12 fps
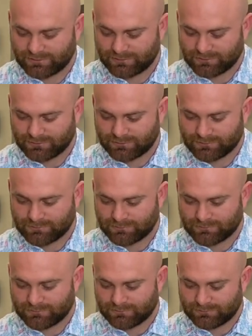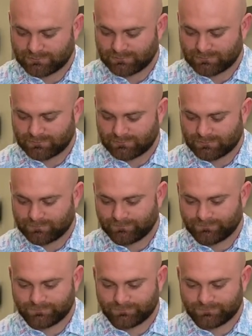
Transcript: [no speech]